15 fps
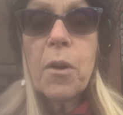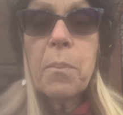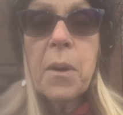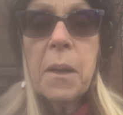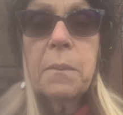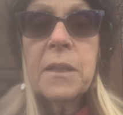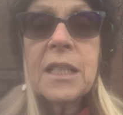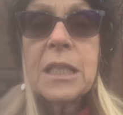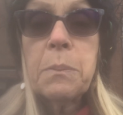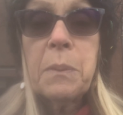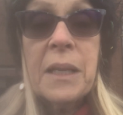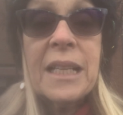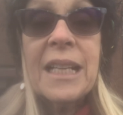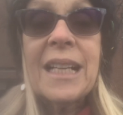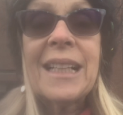public
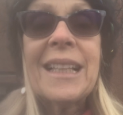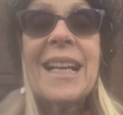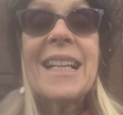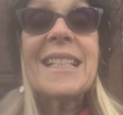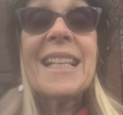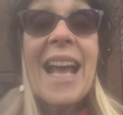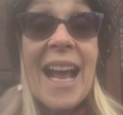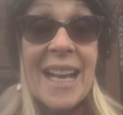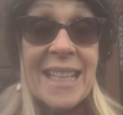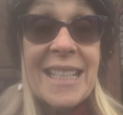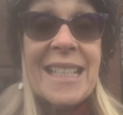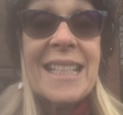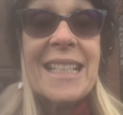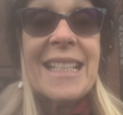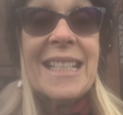speaking class
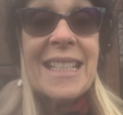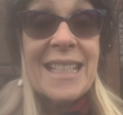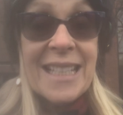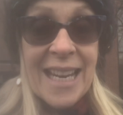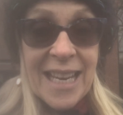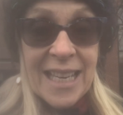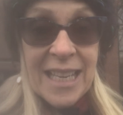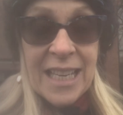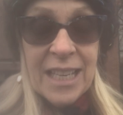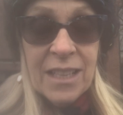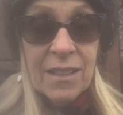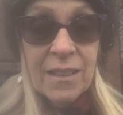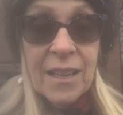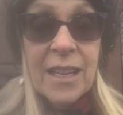has to stay here